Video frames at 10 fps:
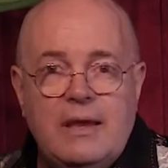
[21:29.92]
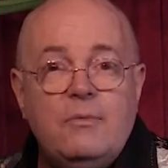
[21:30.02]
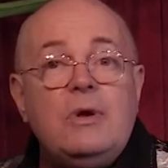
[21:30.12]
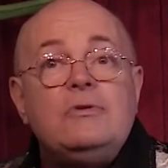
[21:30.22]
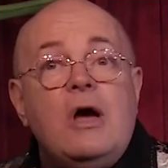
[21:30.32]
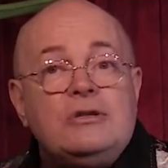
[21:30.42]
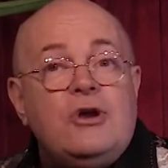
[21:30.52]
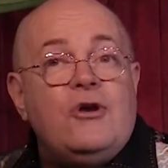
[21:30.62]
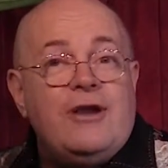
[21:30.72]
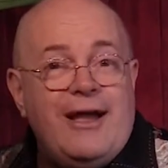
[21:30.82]
It will not
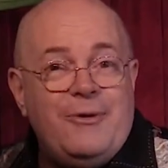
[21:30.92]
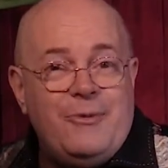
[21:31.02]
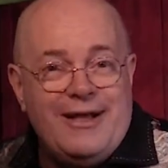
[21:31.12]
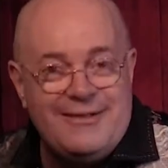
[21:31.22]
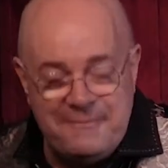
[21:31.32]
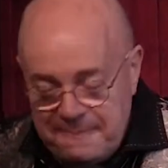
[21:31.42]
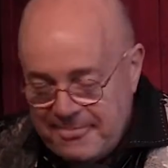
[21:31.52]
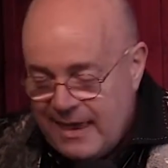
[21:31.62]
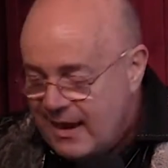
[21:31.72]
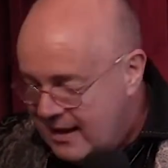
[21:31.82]
turn out well.
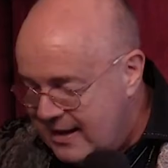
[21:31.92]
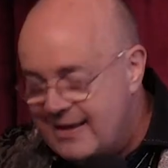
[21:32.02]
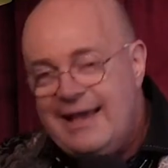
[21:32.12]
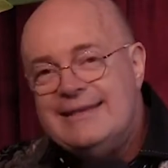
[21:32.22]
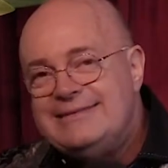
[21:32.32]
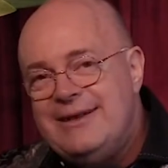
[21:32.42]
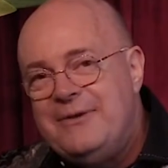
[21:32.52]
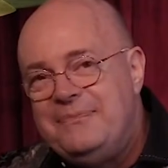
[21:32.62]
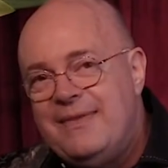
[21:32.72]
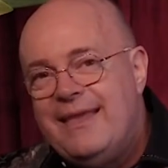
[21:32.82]
And
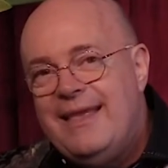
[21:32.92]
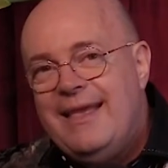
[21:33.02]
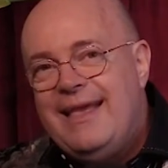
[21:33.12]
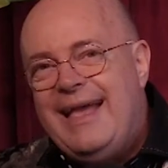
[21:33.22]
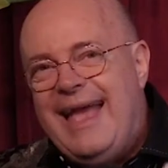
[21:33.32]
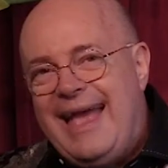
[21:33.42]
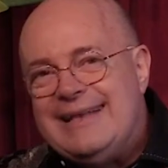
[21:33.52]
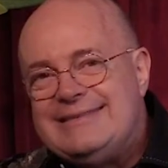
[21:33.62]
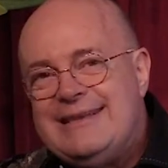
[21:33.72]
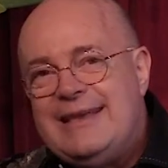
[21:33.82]
so
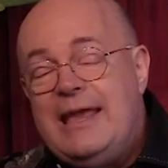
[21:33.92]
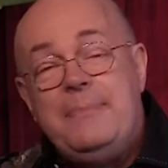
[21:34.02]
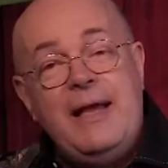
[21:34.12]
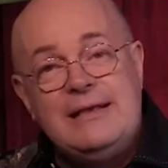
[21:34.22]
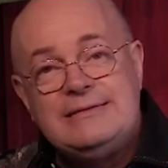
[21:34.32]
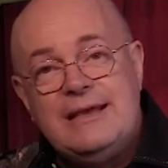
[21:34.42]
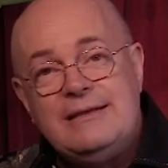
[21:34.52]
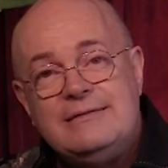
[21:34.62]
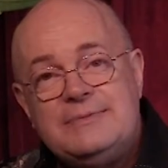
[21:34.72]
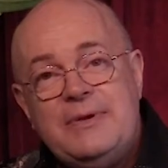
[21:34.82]
ask. Keep
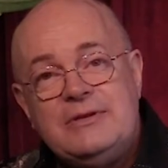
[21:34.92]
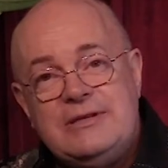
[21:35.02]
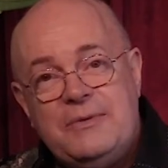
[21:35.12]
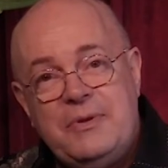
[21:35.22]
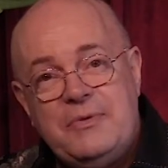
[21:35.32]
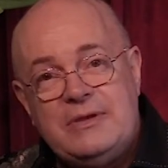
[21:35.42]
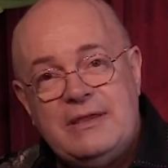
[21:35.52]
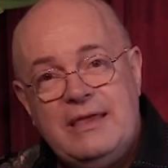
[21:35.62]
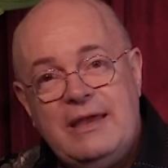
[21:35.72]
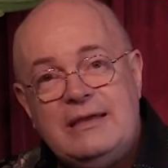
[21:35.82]
asking. Spirit, tell me what to
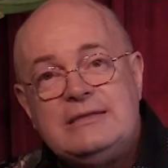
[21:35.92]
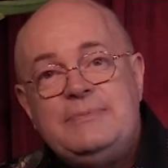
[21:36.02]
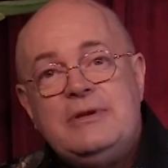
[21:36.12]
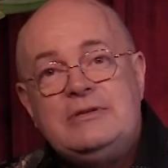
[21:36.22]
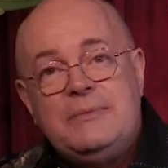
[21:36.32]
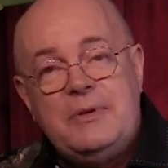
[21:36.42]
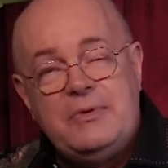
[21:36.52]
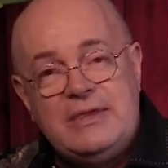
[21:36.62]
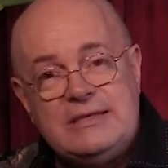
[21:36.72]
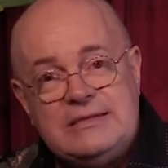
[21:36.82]
think. Spirit, tell me
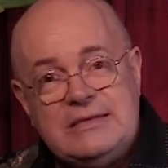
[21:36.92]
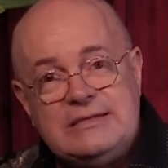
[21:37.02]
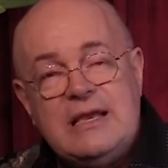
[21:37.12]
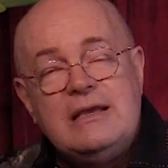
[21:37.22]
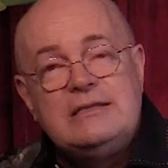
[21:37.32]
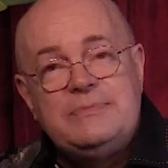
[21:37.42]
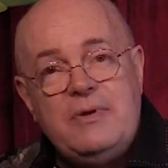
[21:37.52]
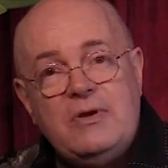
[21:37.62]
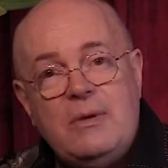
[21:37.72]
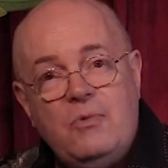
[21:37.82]
what this is.
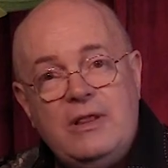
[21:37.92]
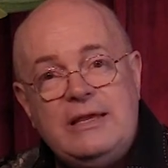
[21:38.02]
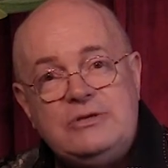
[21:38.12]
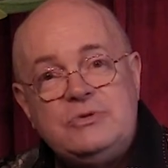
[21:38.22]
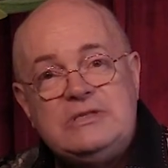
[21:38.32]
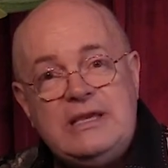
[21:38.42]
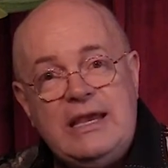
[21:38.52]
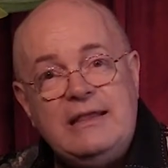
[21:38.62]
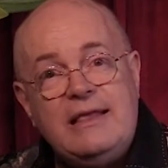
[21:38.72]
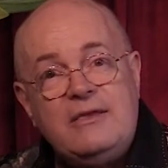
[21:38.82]
Spirit, I'm willing to
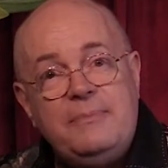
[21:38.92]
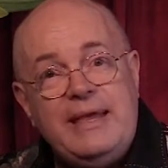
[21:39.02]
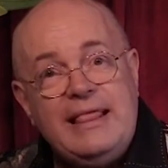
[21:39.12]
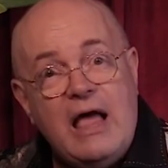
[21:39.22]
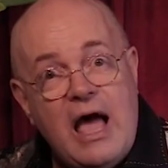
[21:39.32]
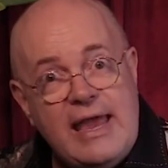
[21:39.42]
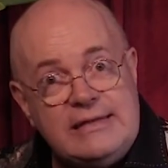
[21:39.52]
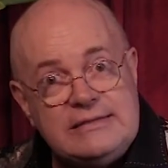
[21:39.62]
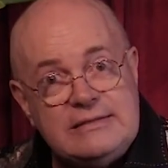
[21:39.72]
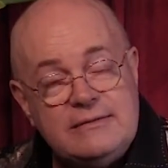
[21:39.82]
see. Let there be
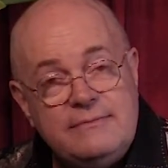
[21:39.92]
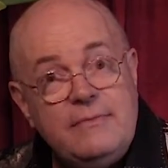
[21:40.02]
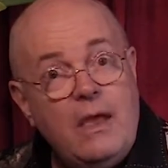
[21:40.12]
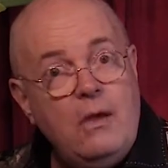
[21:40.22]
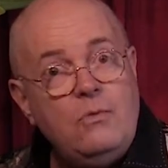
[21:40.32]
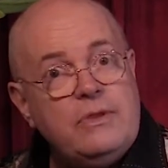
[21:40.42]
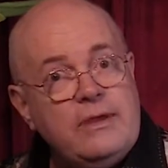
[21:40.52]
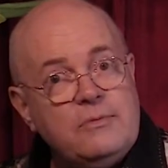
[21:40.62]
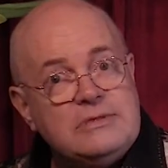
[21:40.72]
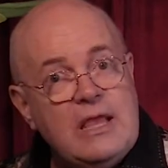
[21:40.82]
light. Oh, and
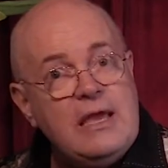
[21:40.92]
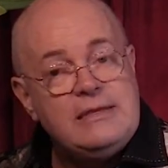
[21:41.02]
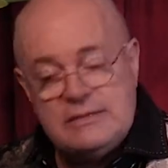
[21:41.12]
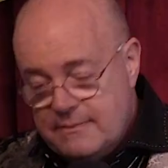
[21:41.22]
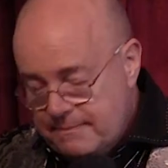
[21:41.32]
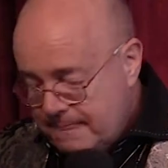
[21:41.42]
there was light.